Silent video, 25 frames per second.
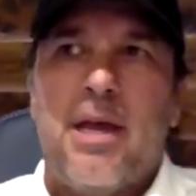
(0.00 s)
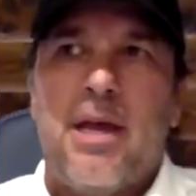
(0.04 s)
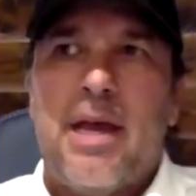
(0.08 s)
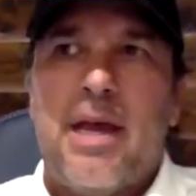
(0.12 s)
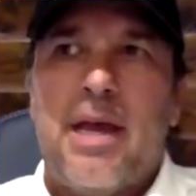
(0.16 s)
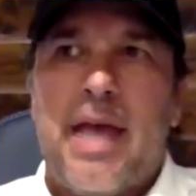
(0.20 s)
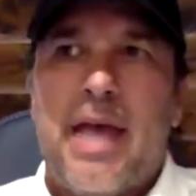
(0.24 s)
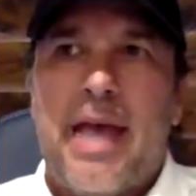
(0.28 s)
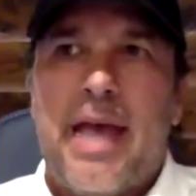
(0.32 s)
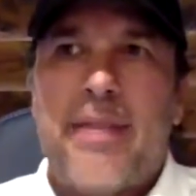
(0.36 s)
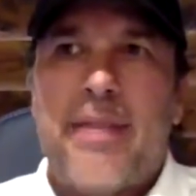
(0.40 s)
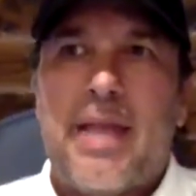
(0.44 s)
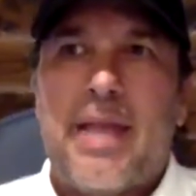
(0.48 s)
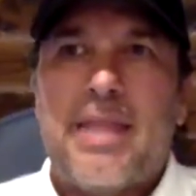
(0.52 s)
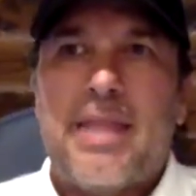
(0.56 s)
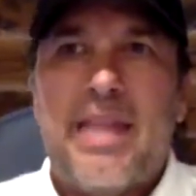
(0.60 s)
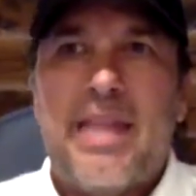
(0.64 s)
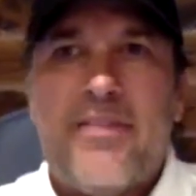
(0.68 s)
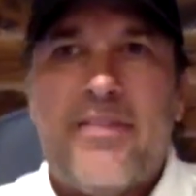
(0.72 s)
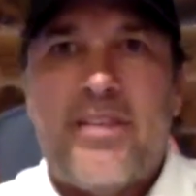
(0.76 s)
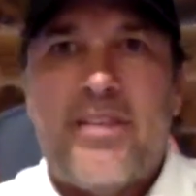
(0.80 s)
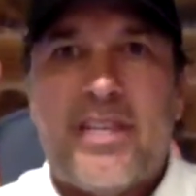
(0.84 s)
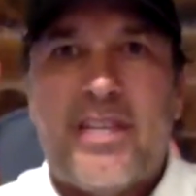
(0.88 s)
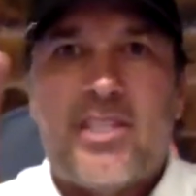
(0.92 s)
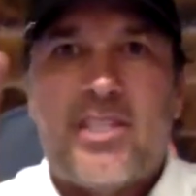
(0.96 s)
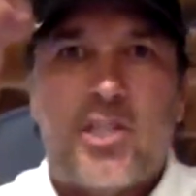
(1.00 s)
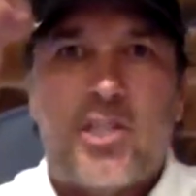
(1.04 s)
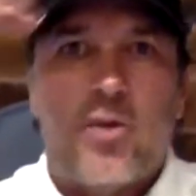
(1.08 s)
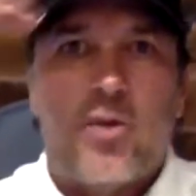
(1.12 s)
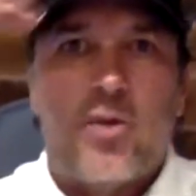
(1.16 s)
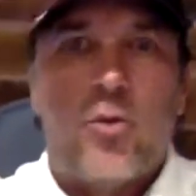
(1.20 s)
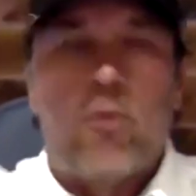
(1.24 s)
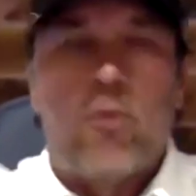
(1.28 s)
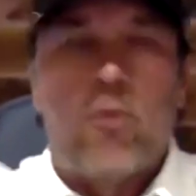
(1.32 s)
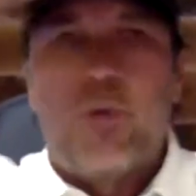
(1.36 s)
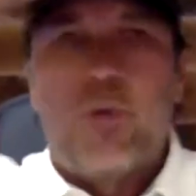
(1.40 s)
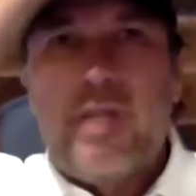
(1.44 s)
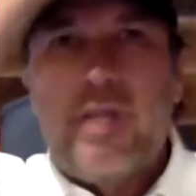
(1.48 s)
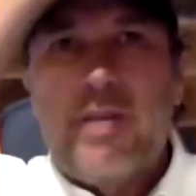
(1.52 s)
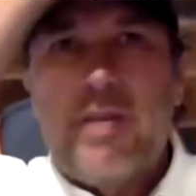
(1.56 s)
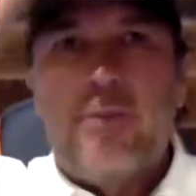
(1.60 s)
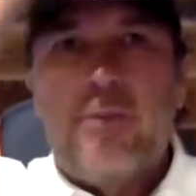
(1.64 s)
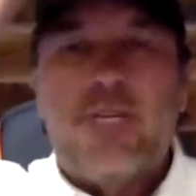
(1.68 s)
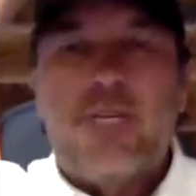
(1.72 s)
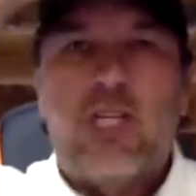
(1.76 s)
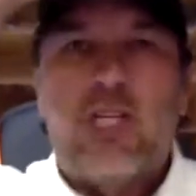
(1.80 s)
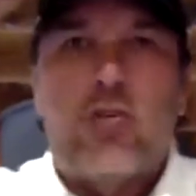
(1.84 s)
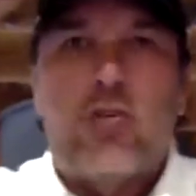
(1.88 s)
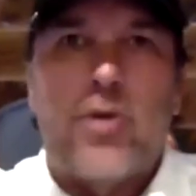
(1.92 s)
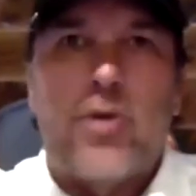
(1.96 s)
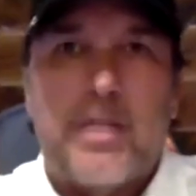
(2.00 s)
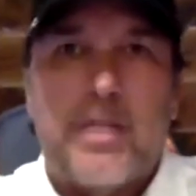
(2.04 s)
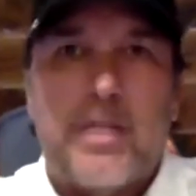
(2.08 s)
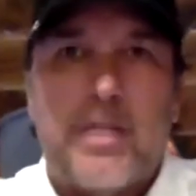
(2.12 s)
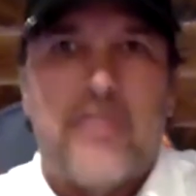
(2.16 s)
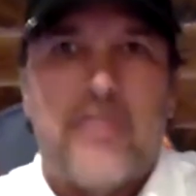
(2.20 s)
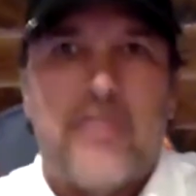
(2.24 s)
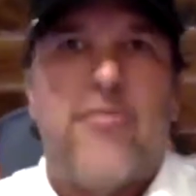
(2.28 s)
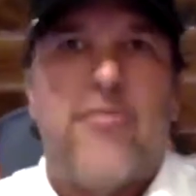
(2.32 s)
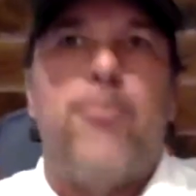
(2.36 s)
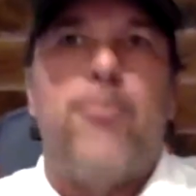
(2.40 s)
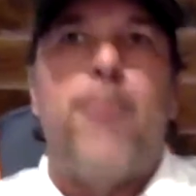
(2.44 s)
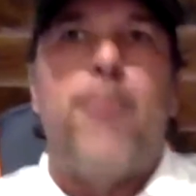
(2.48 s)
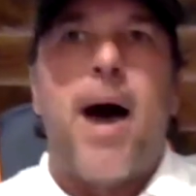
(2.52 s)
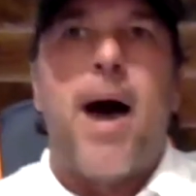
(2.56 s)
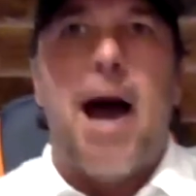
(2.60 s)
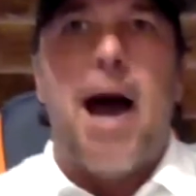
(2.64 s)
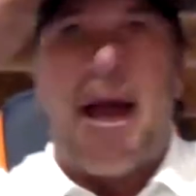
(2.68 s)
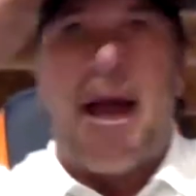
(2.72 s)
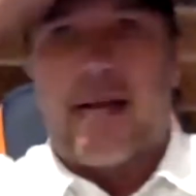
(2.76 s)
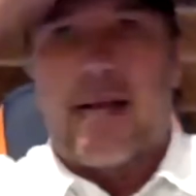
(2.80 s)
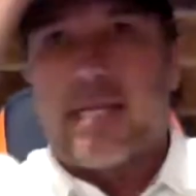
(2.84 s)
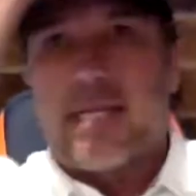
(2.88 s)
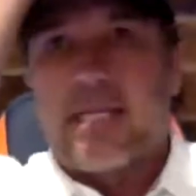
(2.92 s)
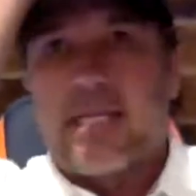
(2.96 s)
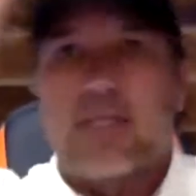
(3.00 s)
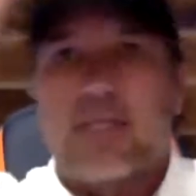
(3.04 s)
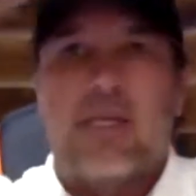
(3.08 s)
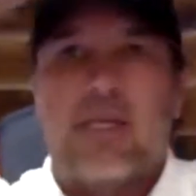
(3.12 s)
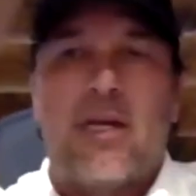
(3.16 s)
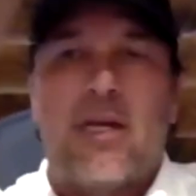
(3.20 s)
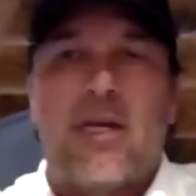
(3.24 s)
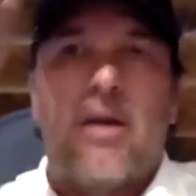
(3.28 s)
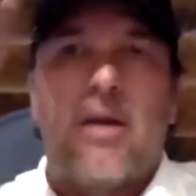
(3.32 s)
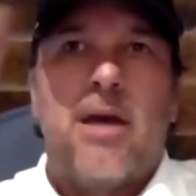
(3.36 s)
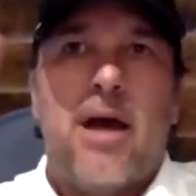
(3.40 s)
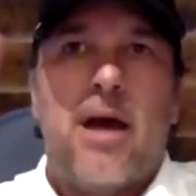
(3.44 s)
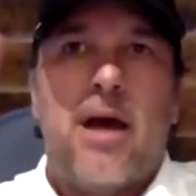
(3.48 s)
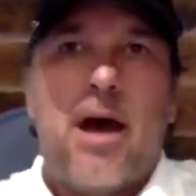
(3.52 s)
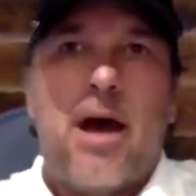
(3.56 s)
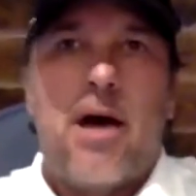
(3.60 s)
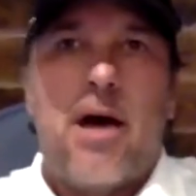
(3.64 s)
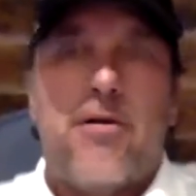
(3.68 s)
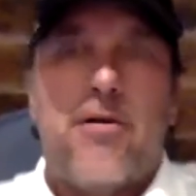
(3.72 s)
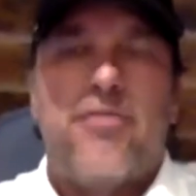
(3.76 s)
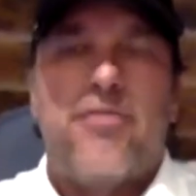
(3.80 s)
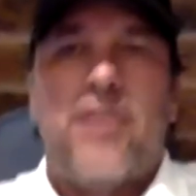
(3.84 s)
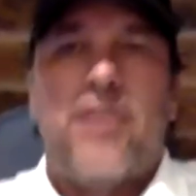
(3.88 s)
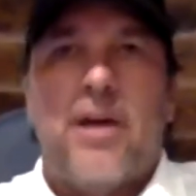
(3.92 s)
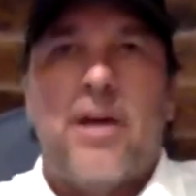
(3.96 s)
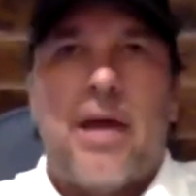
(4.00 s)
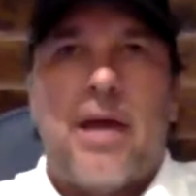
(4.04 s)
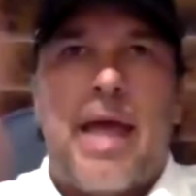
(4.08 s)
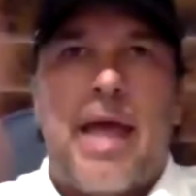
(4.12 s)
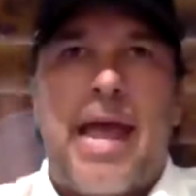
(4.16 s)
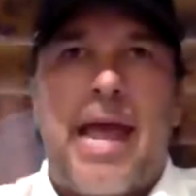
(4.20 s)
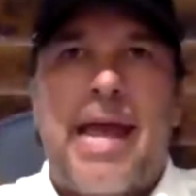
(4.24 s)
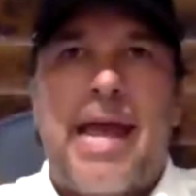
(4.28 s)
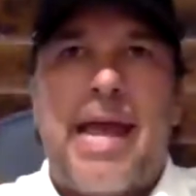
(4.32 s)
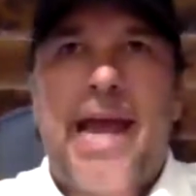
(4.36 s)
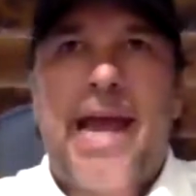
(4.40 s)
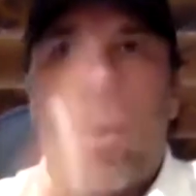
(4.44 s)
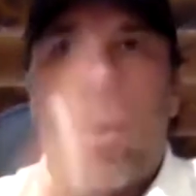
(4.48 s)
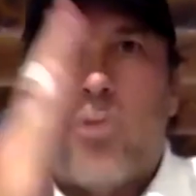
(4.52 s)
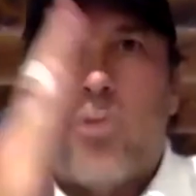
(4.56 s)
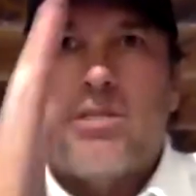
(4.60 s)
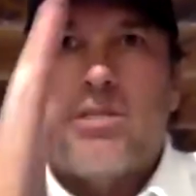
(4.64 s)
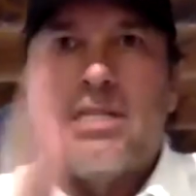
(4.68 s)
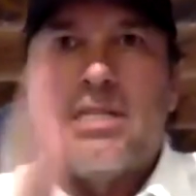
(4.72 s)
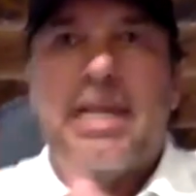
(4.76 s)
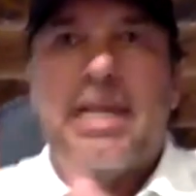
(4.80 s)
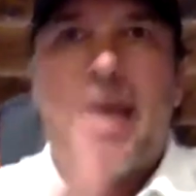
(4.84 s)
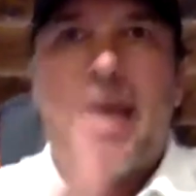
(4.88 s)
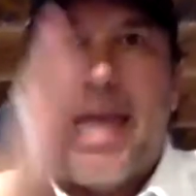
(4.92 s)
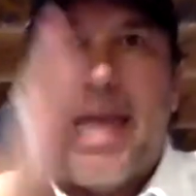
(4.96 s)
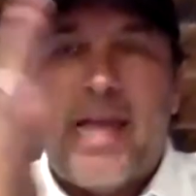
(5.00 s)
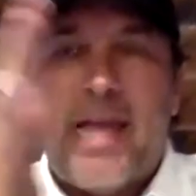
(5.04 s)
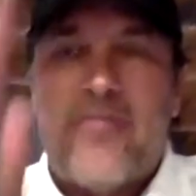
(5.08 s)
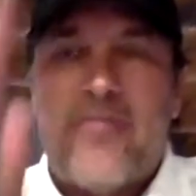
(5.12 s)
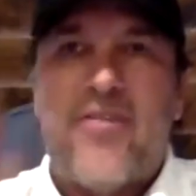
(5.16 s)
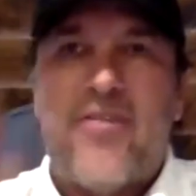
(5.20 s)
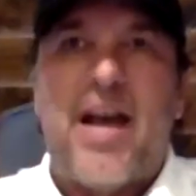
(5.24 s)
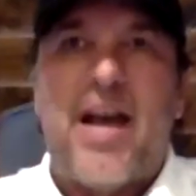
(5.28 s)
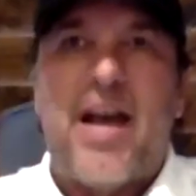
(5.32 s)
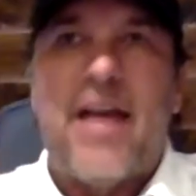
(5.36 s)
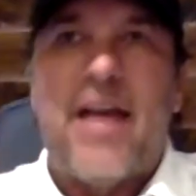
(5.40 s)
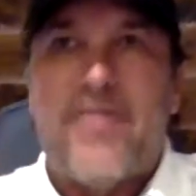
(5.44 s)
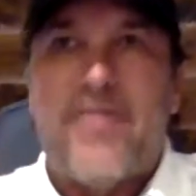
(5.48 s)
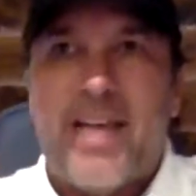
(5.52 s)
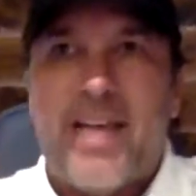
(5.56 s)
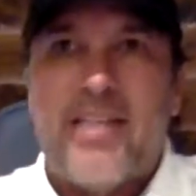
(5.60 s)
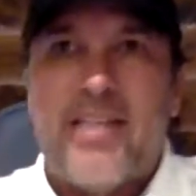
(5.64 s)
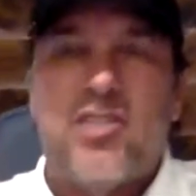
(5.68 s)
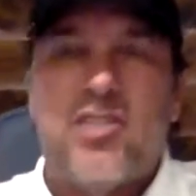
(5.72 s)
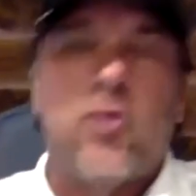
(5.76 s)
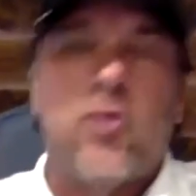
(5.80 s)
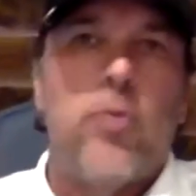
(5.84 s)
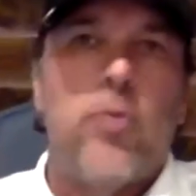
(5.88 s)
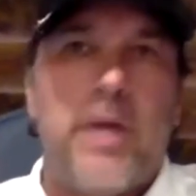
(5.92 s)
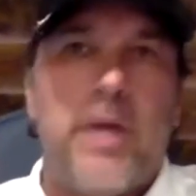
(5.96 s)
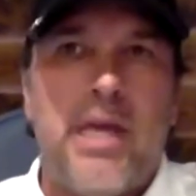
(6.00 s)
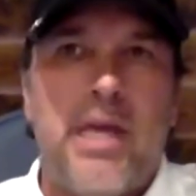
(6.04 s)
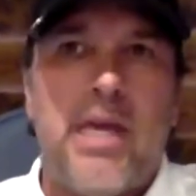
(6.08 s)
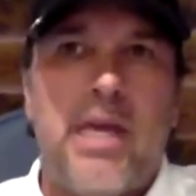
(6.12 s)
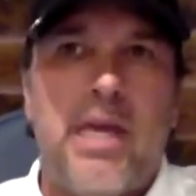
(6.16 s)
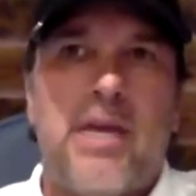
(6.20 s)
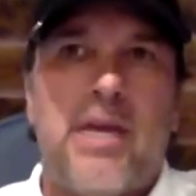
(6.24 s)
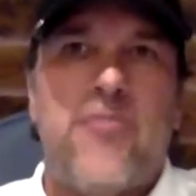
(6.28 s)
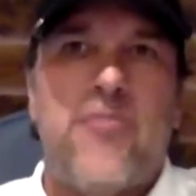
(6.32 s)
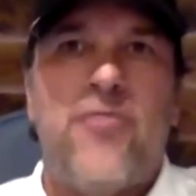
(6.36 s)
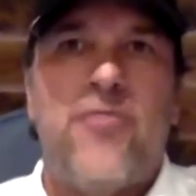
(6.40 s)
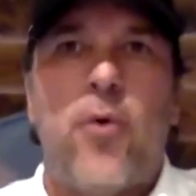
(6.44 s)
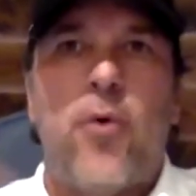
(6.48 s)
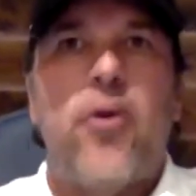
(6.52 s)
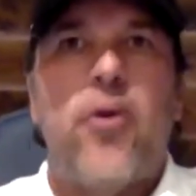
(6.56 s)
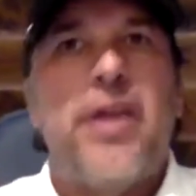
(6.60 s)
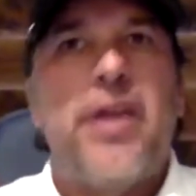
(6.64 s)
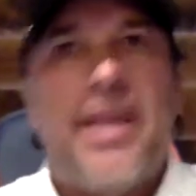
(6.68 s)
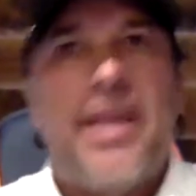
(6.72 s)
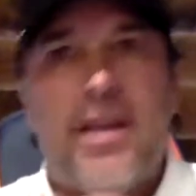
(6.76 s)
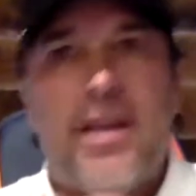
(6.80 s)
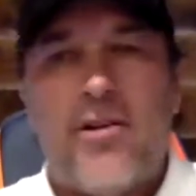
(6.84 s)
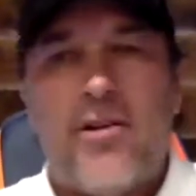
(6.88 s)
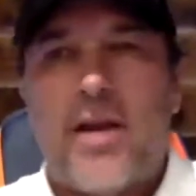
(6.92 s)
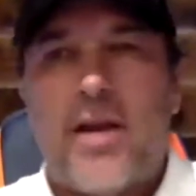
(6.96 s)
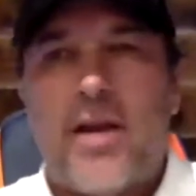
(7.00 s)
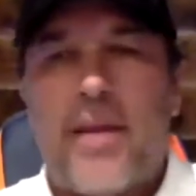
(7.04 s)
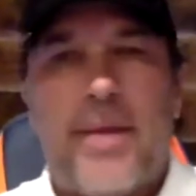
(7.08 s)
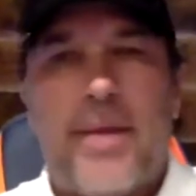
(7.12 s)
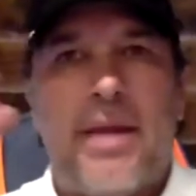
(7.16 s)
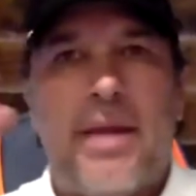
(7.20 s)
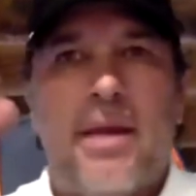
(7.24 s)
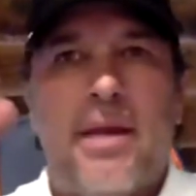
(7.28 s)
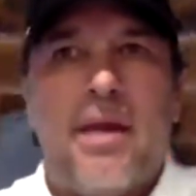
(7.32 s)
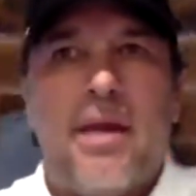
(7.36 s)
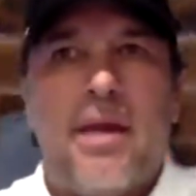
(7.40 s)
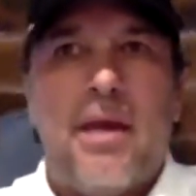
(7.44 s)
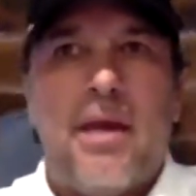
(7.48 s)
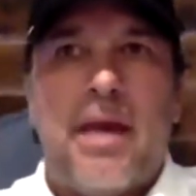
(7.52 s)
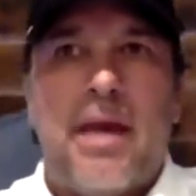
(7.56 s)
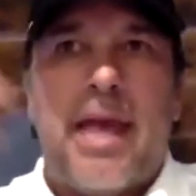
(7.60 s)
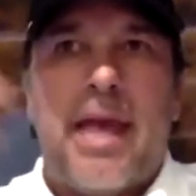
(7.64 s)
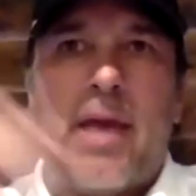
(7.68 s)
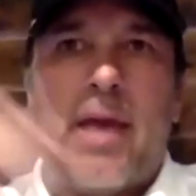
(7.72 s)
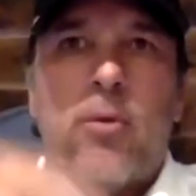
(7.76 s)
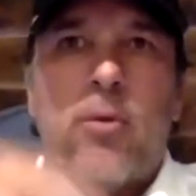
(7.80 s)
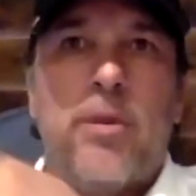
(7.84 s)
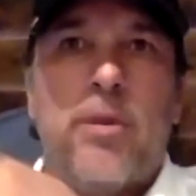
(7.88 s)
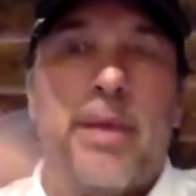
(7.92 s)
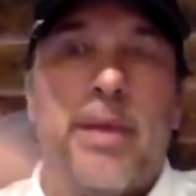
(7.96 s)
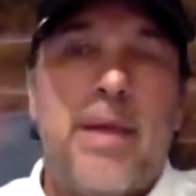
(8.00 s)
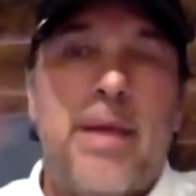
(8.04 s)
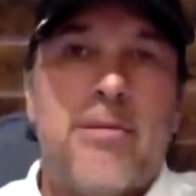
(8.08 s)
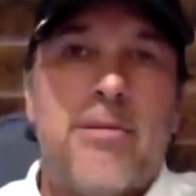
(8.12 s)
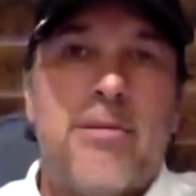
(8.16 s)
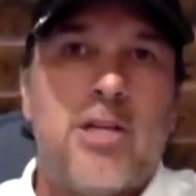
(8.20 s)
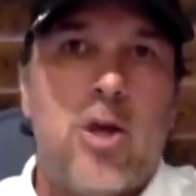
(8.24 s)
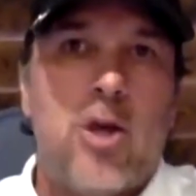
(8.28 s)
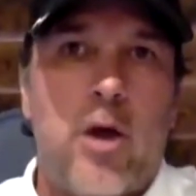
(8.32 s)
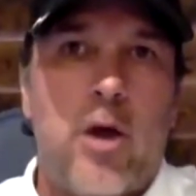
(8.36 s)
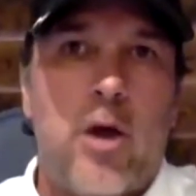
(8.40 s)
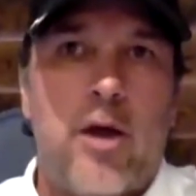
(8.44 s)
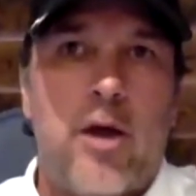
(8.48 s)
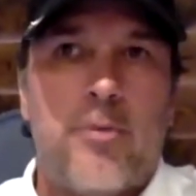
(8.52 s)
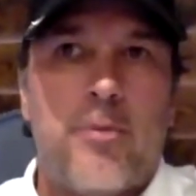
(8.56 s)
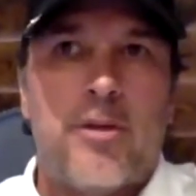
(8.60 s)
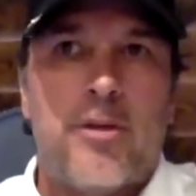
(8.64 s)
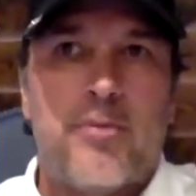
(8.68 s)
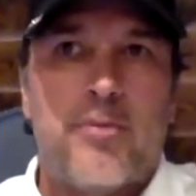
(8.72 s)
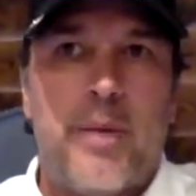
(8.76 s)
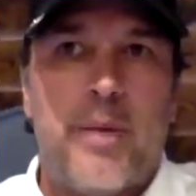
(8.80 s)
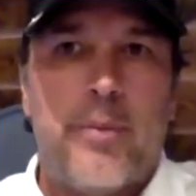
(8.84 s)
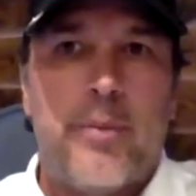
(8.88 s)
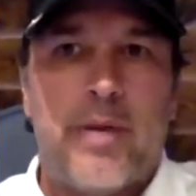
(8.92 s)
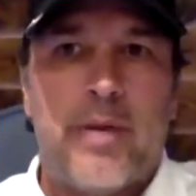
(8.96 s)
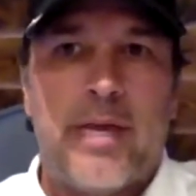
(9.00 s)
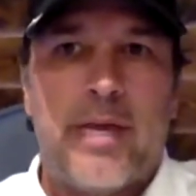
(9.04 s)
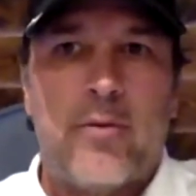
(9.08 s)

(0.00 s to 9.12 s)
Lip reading: And they live in this really restrictive box of 8 hours a day, 5 days a week, 40 years. And we've been able to go help those people get